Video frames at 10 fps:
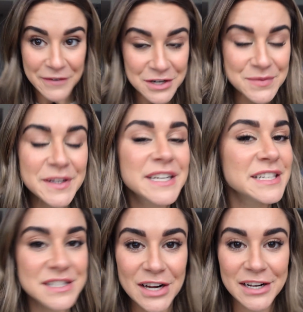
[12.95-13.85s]
first we need
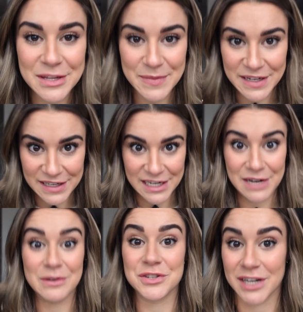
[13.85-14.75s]
to start at the
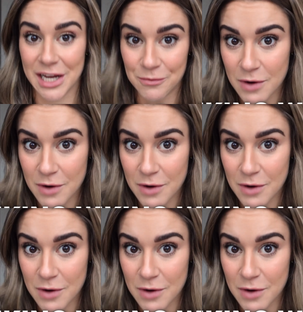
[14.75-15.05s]
beginning with drinking